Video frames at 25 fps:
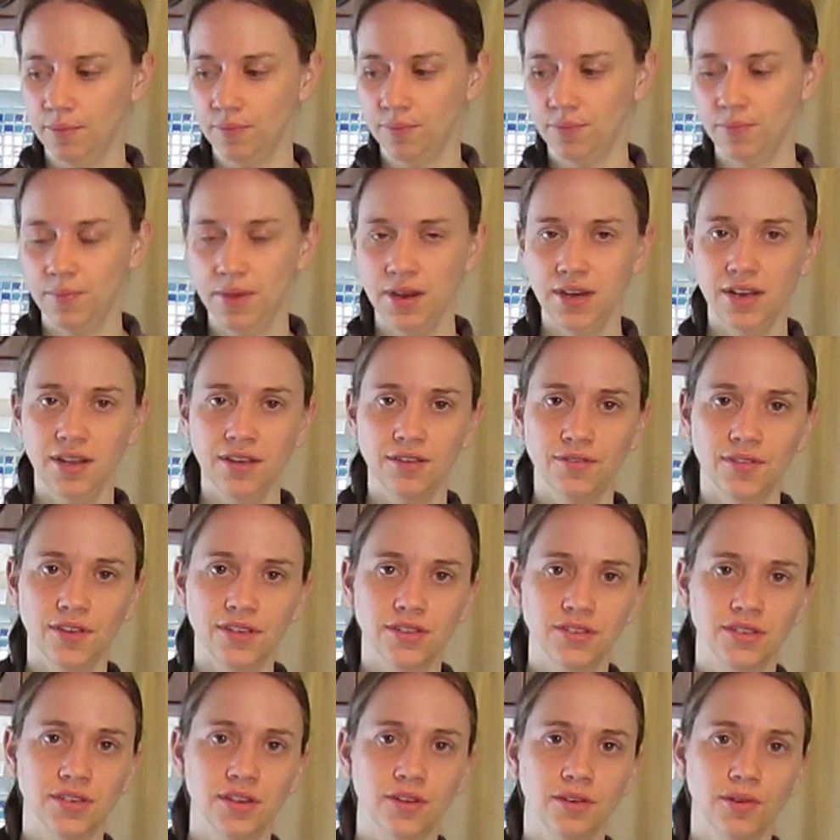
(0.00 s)
Many of
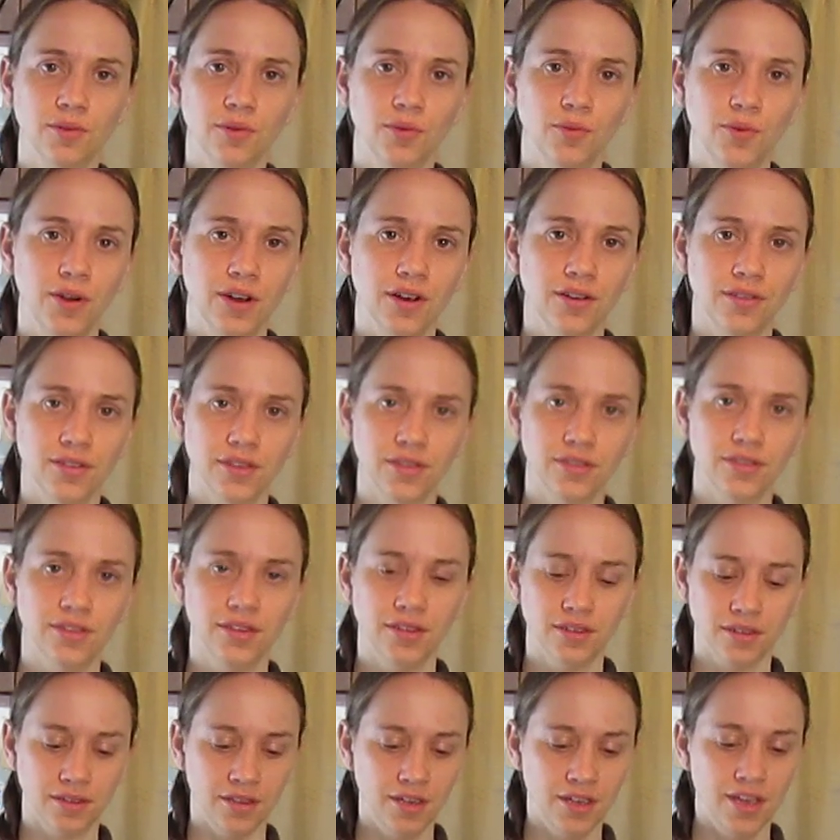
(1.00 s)
us are aware that
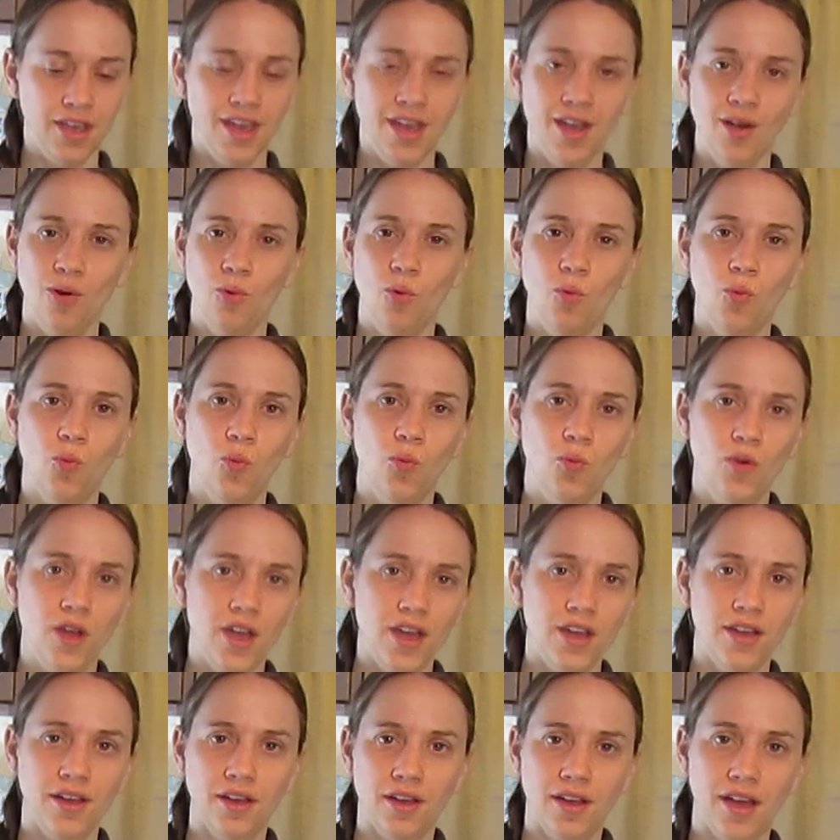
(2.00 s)
the
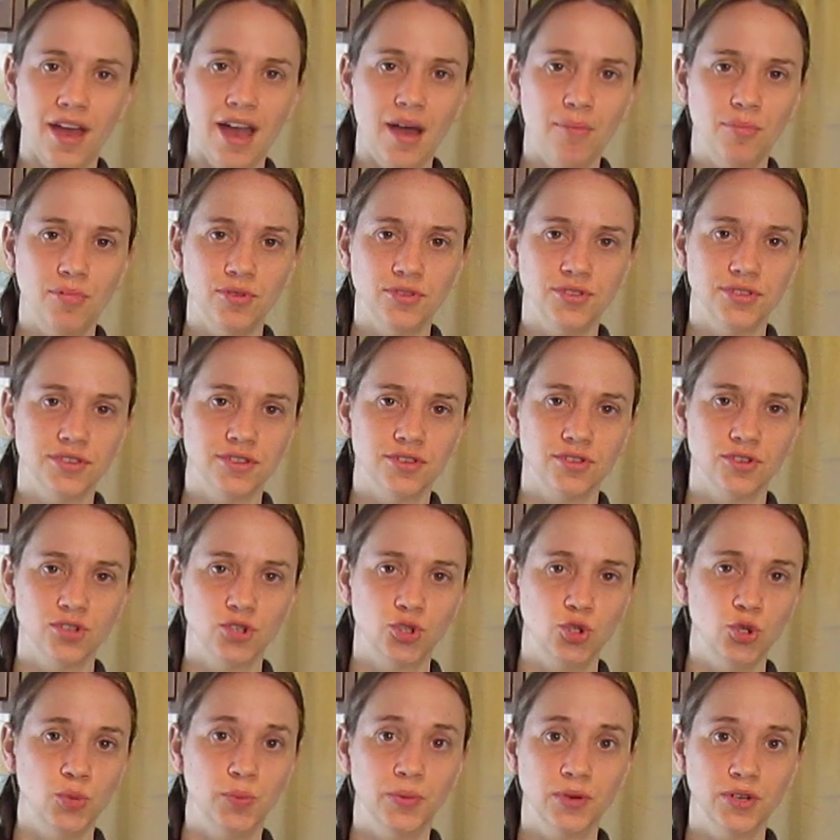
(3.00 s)
apples that are
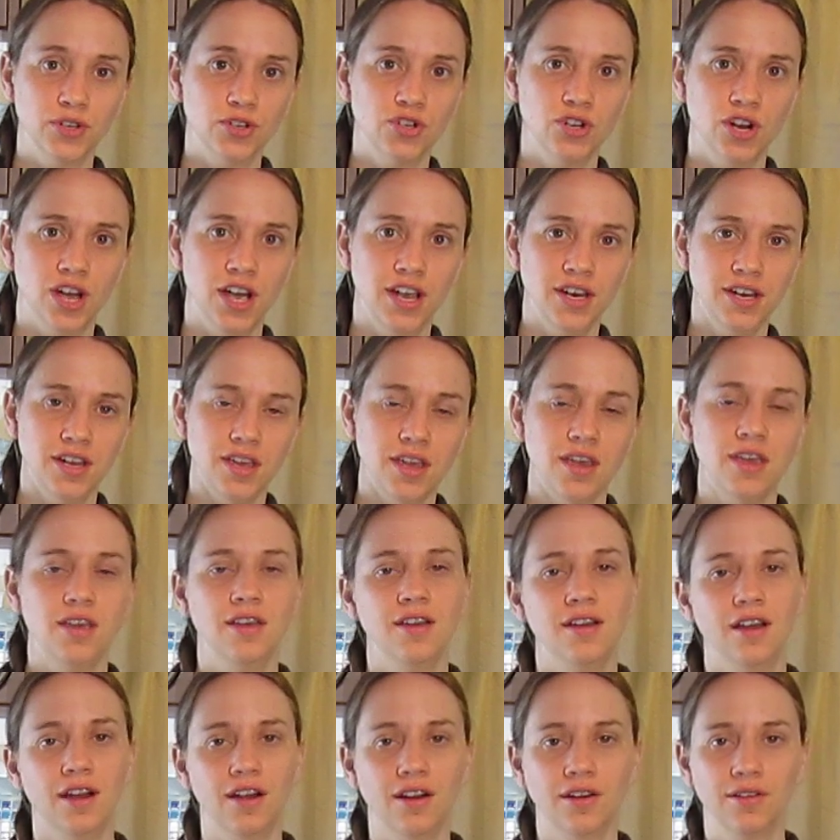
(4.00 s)
super shiny
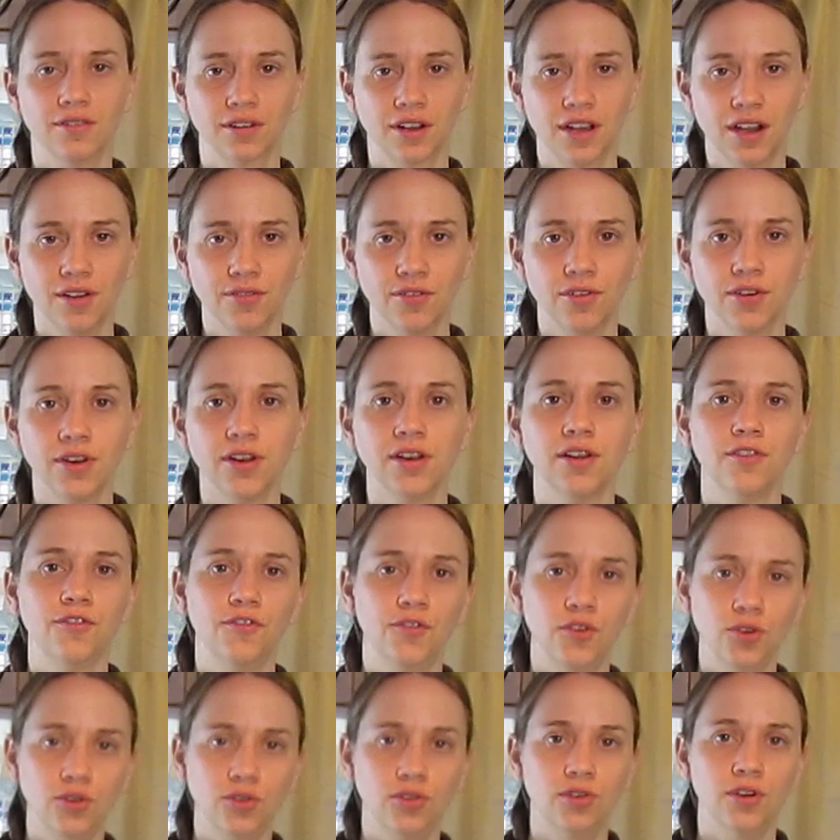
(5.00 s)
are covered in a
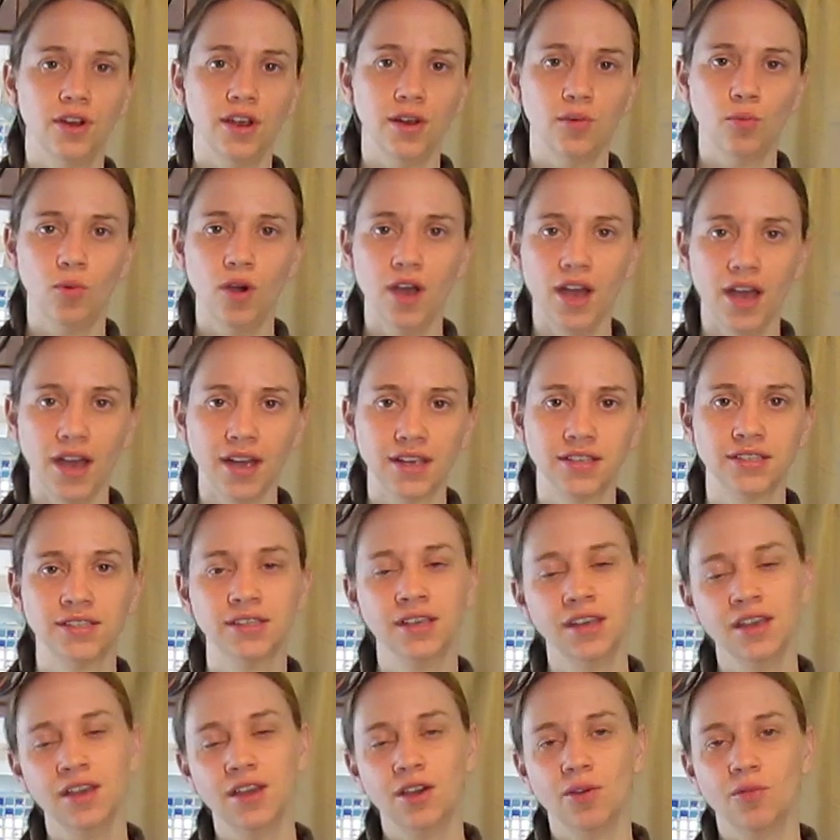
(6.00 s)
food grade wax.
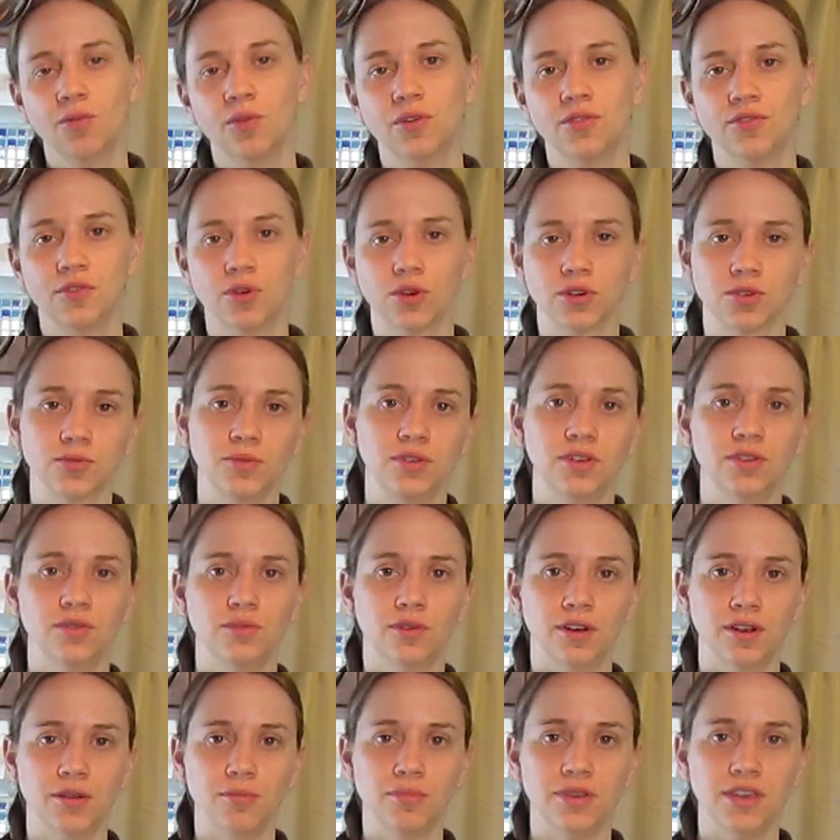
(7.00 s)
Well, of course we don't
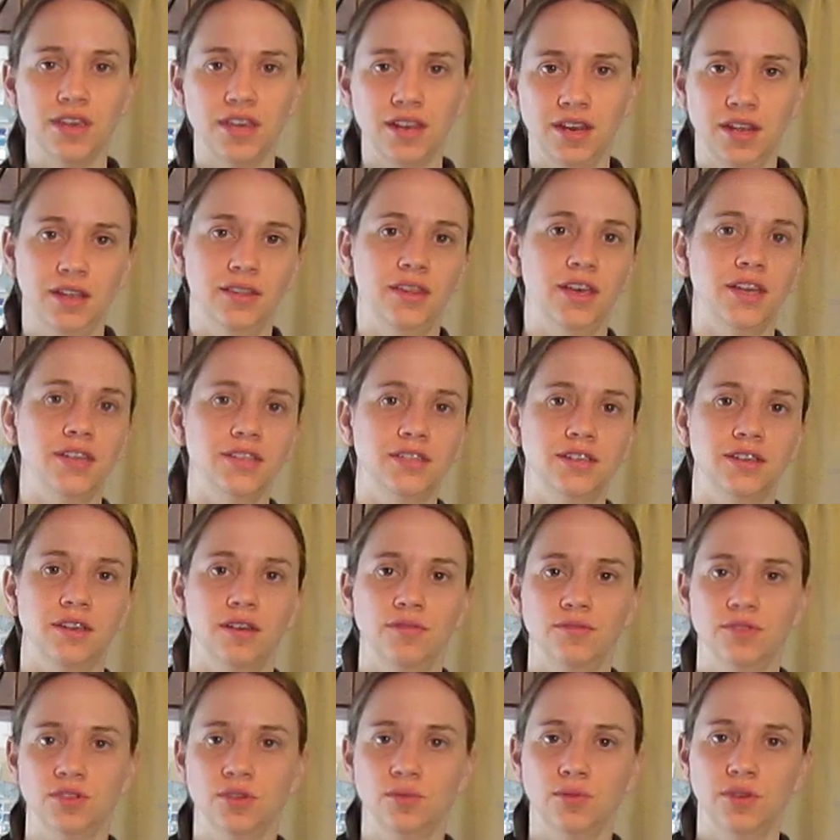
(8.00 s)
want to be eating that stuff,
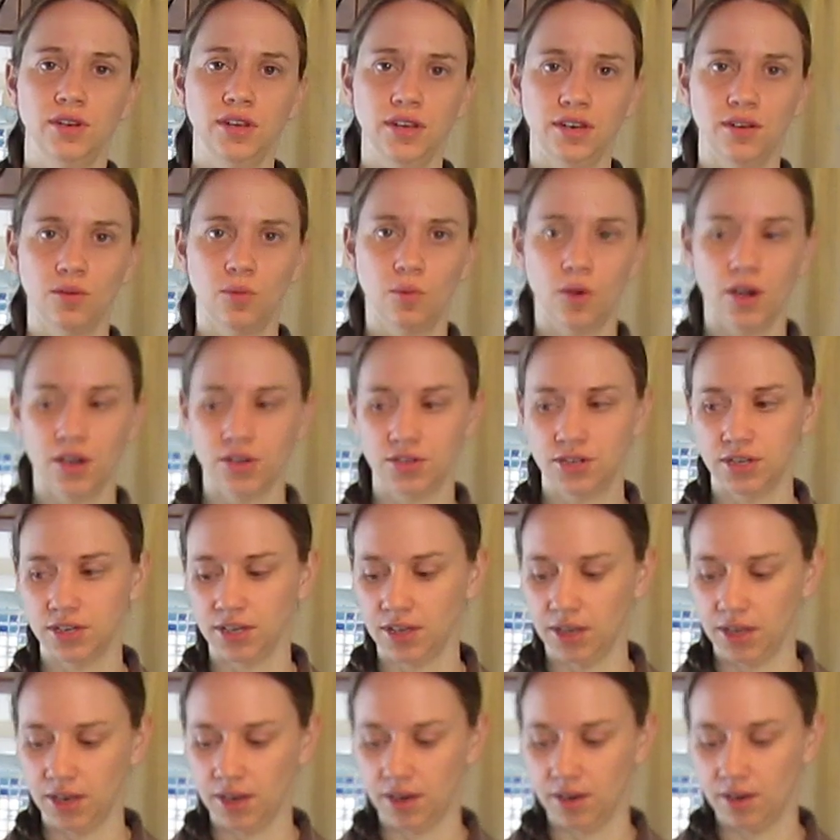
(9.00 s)
so we need to wash it
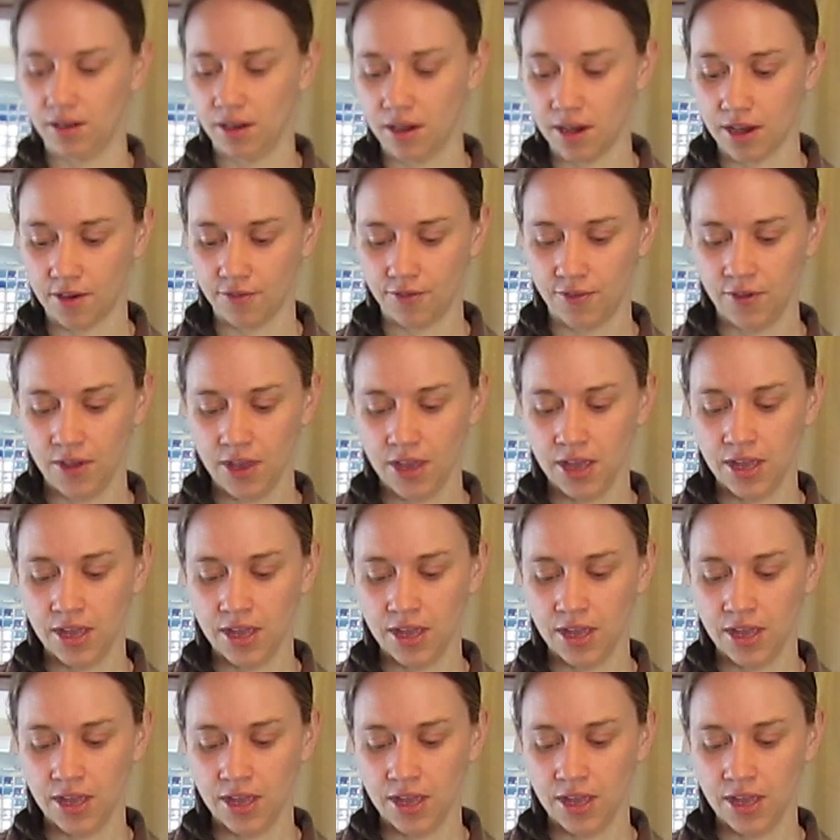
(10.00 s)
and get it off.